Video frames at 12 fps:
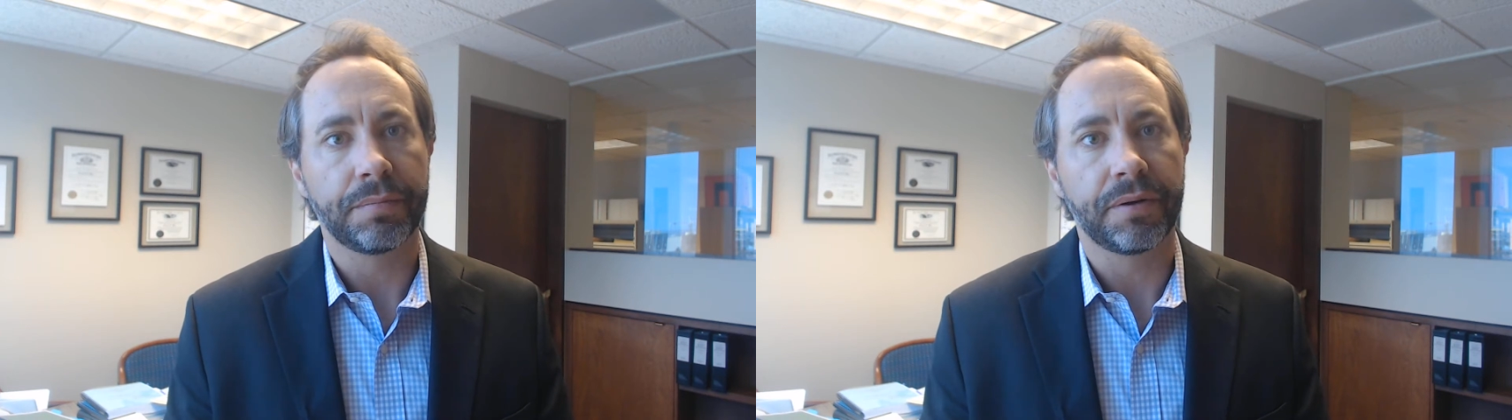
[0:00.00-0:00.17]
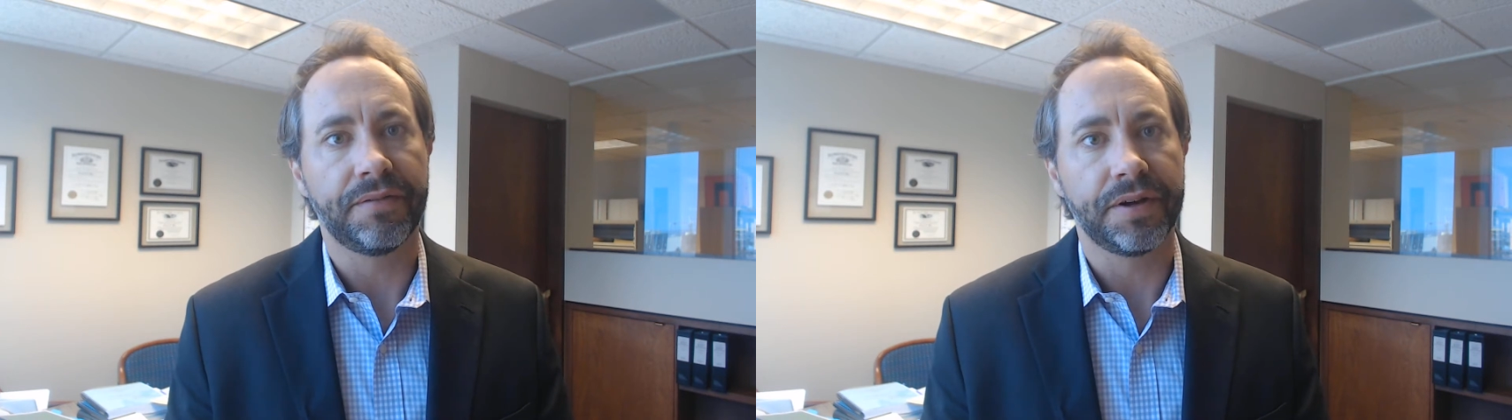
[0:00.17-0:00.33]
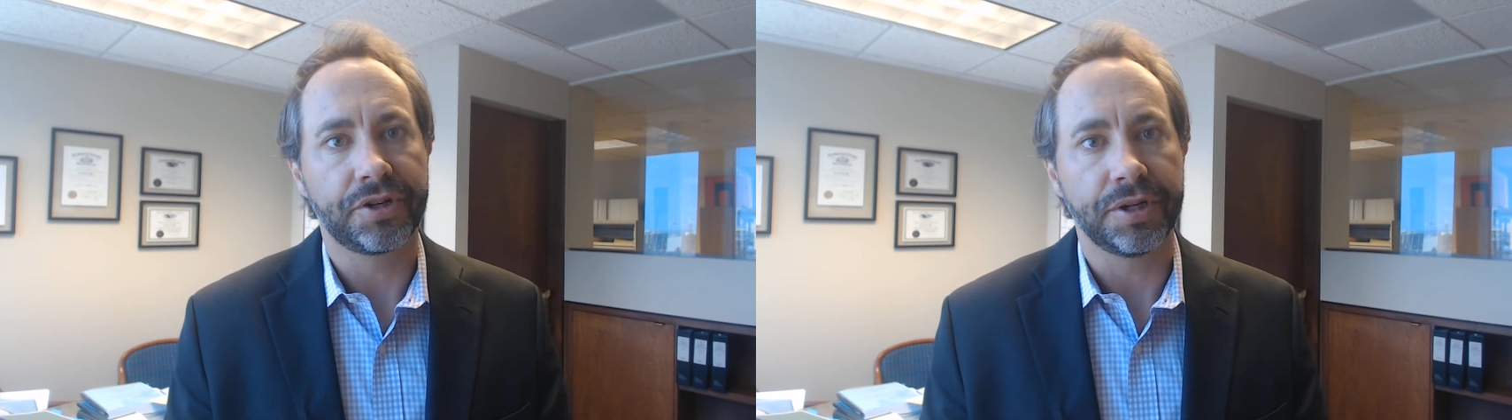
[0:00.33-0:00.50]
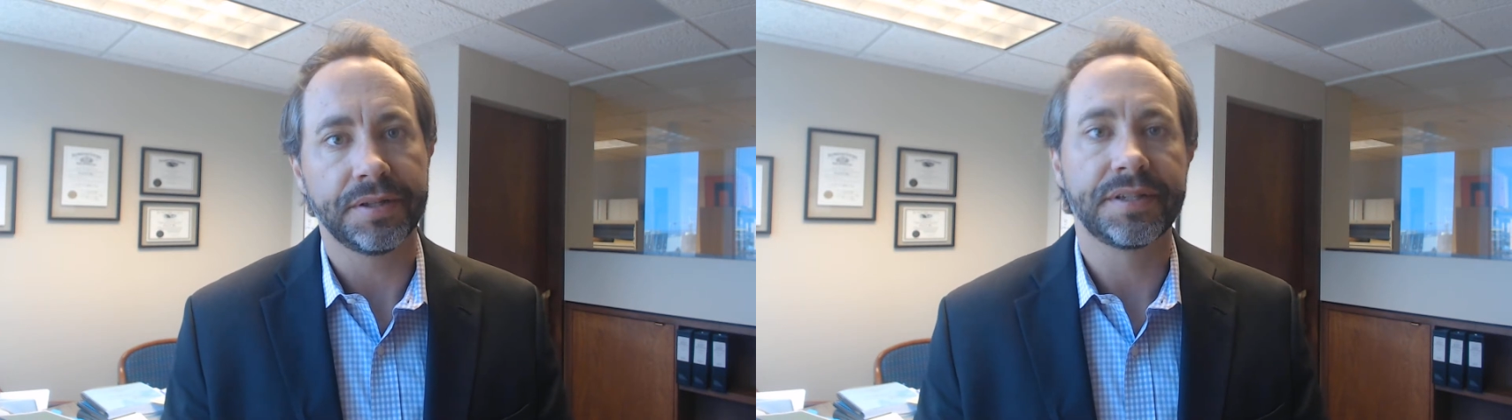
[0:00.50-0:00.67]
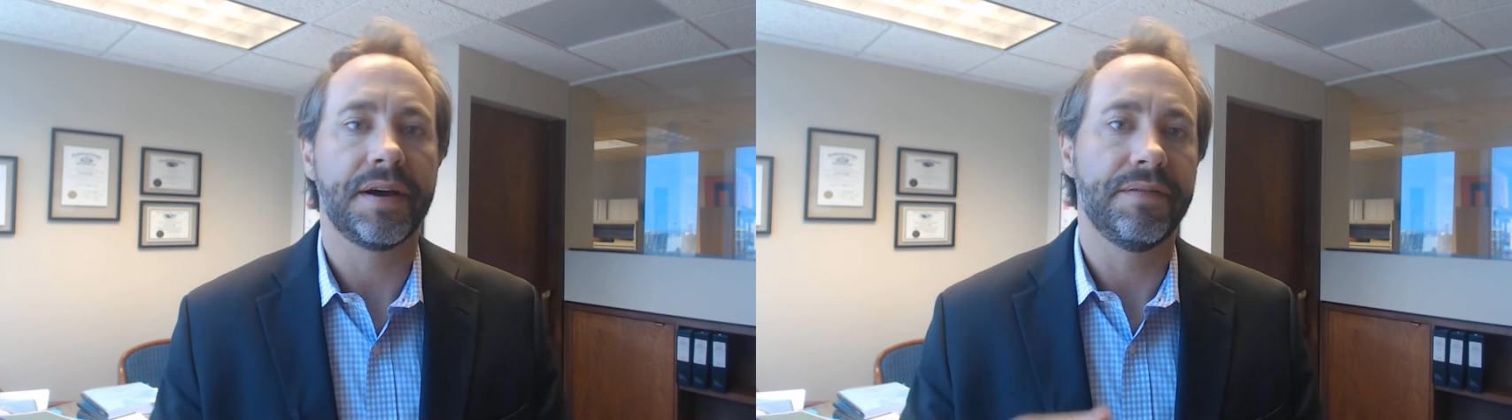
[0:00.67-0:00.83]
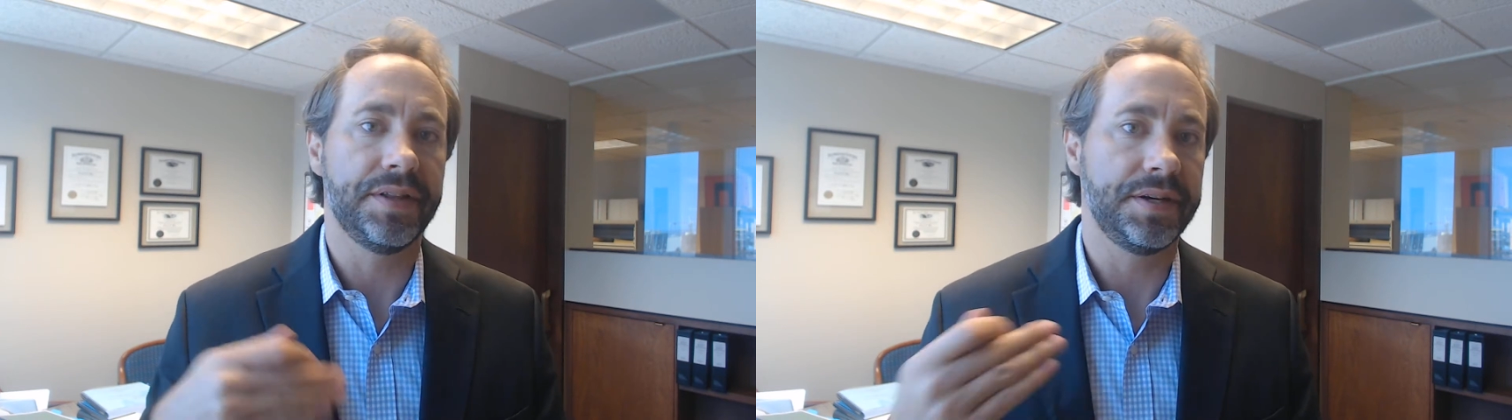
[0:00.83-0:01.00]
provisions
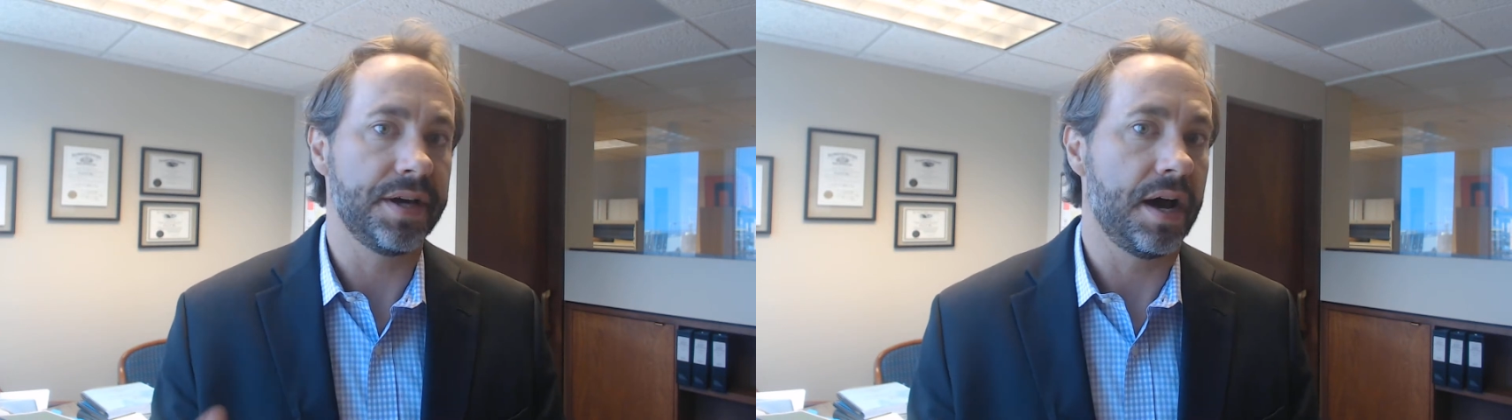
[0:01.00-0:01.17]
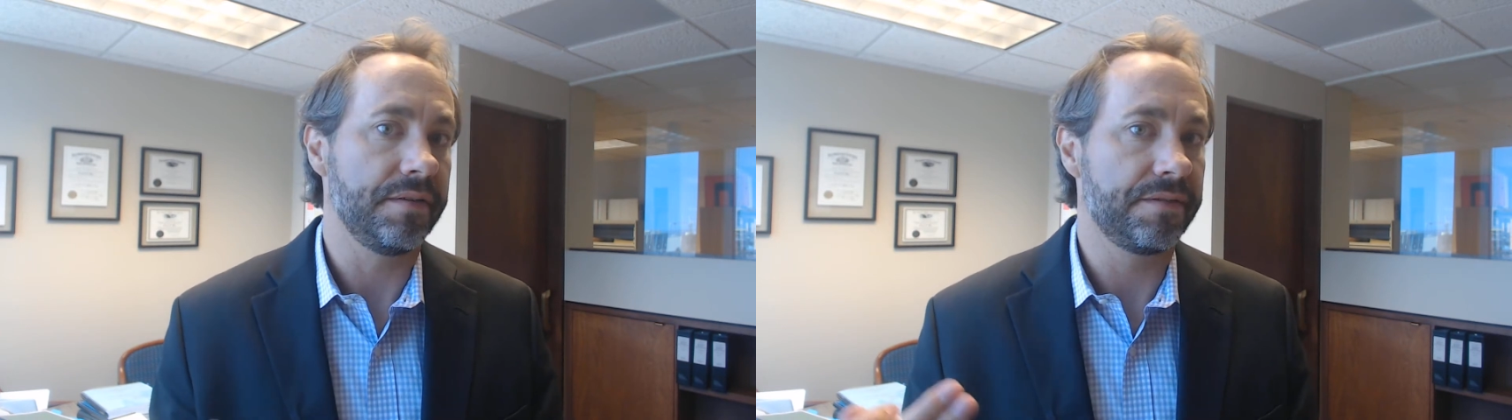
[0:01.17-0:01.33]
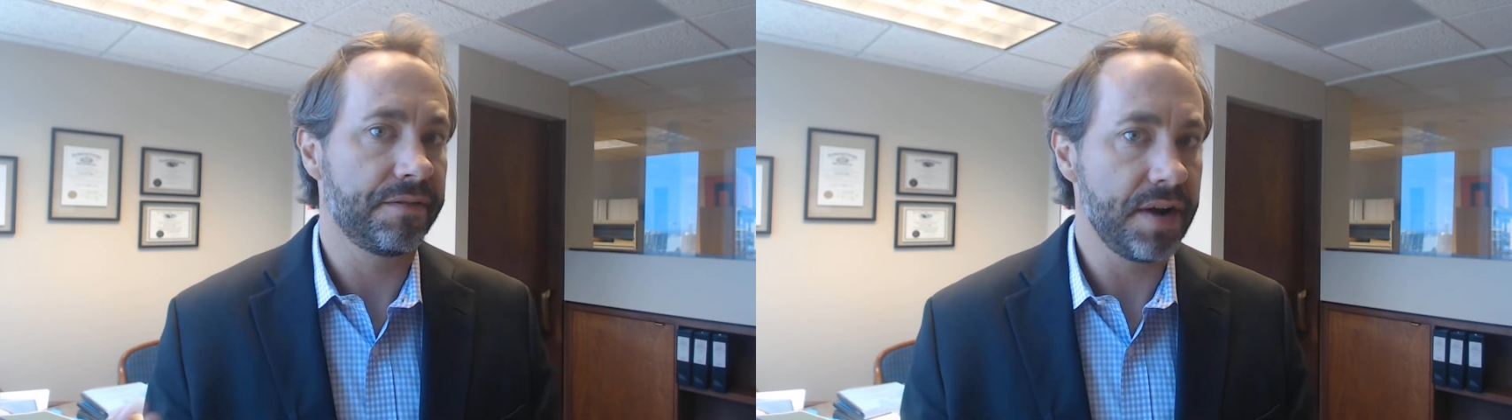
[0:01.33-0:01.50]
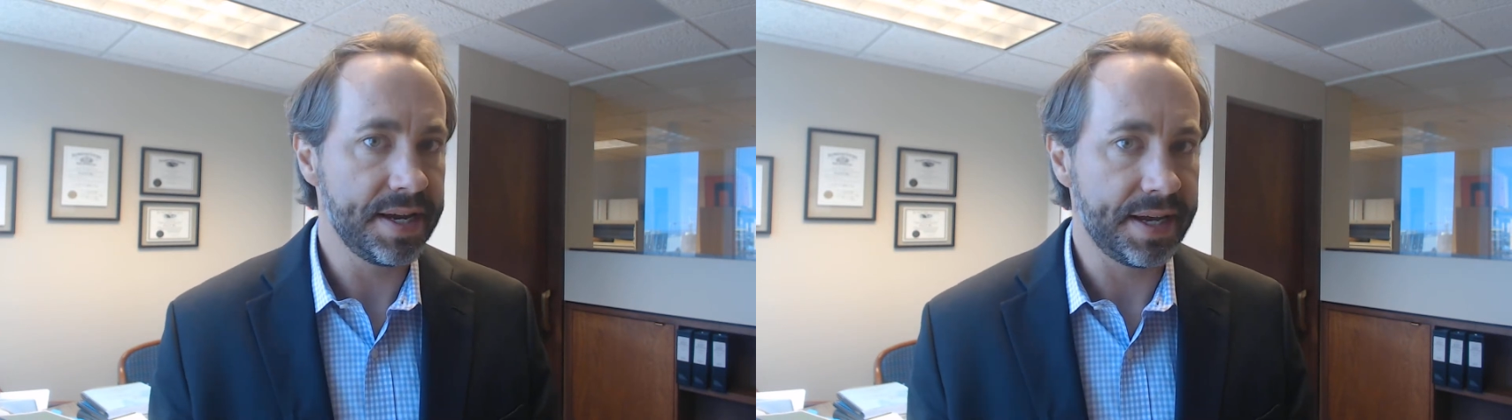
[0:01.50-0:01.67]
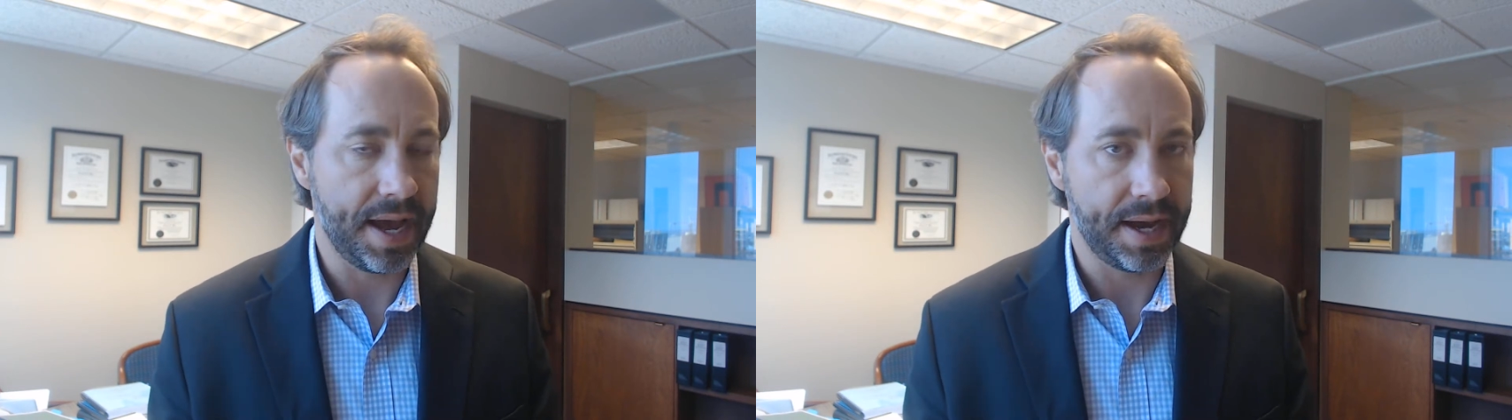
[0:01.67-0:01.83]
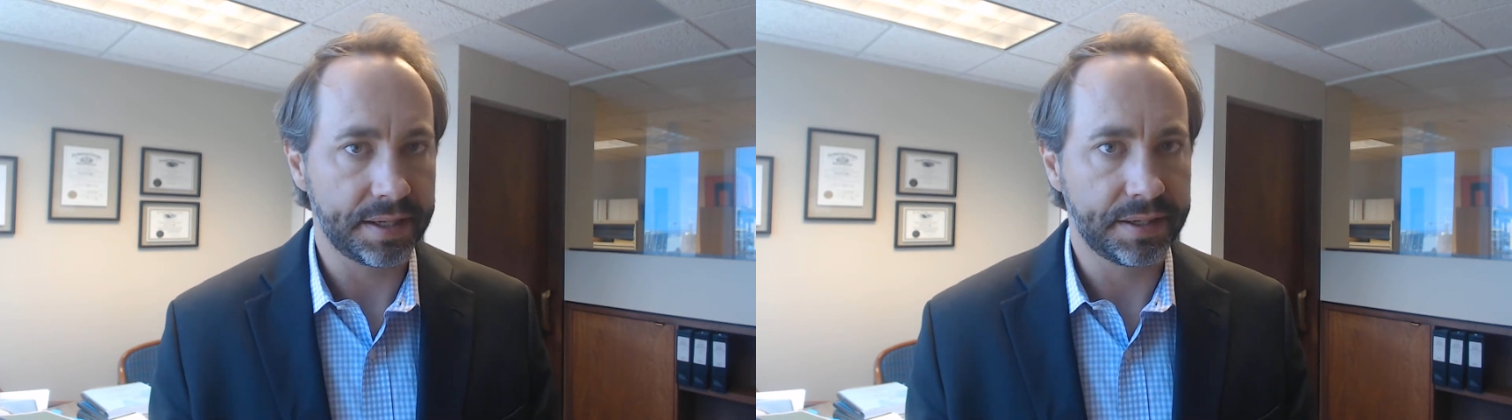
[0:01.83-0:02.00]
of the Dodd-Frank
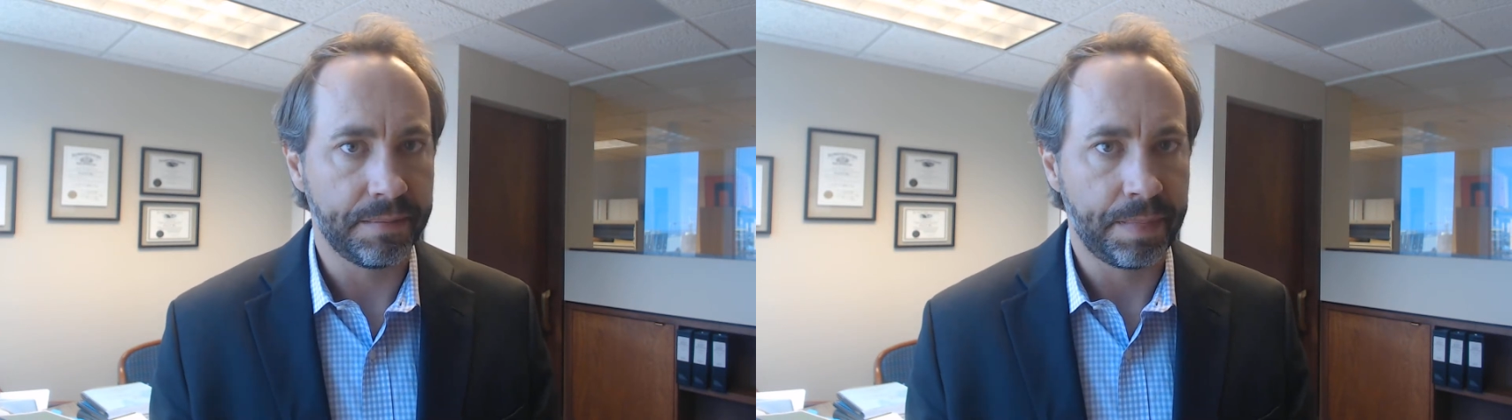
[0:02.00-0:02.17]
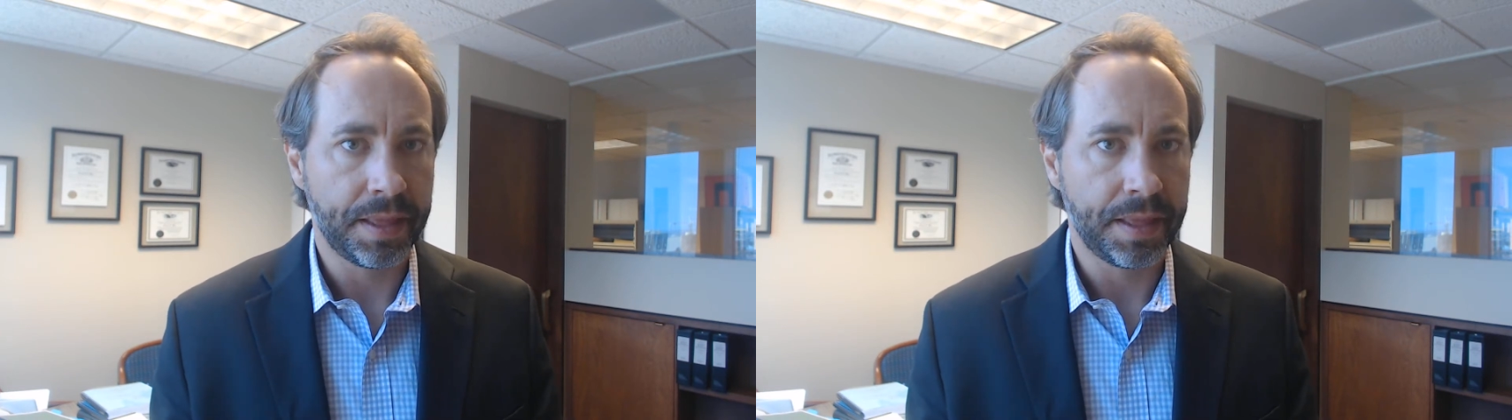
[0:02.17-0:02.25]
Act,